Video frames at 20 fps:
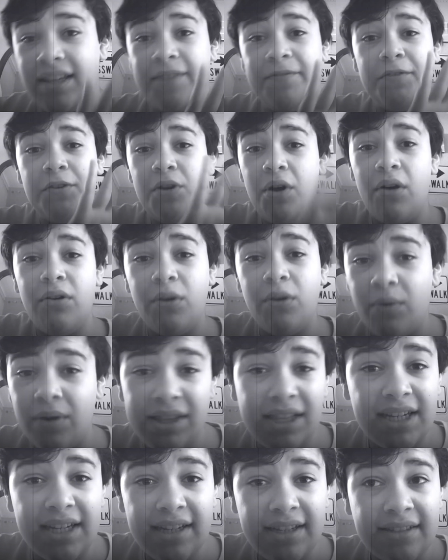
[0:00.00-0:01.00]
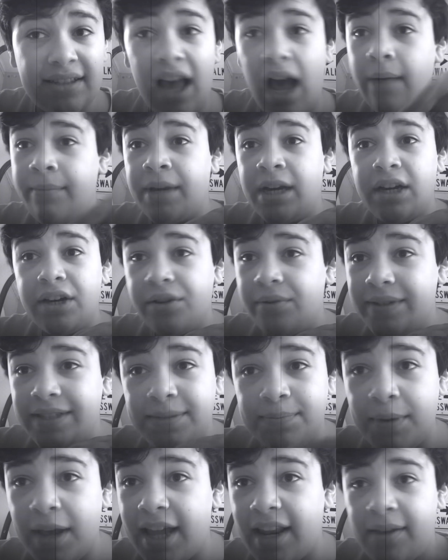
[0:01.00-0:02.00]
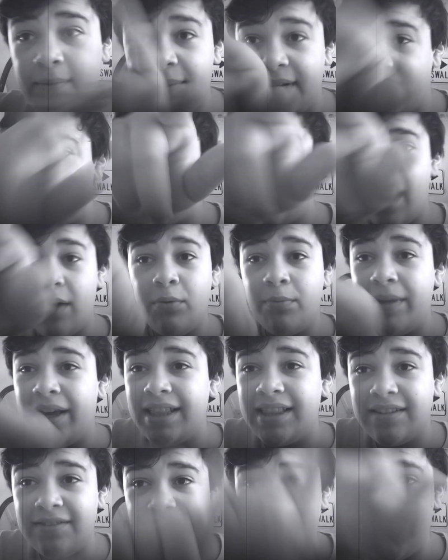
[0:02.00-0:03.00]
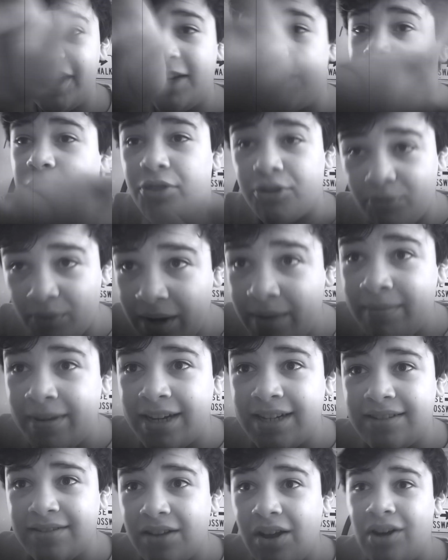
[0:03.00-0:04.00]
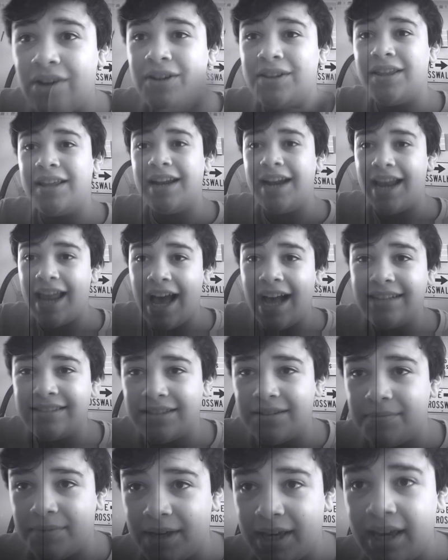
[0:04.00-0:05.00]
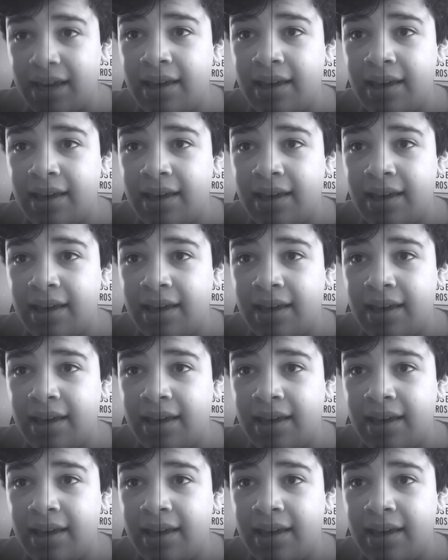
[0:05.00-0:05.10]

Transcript: if you don't know what that is, I'm not going to explain it because that will make this video three minutes longer than it has to be.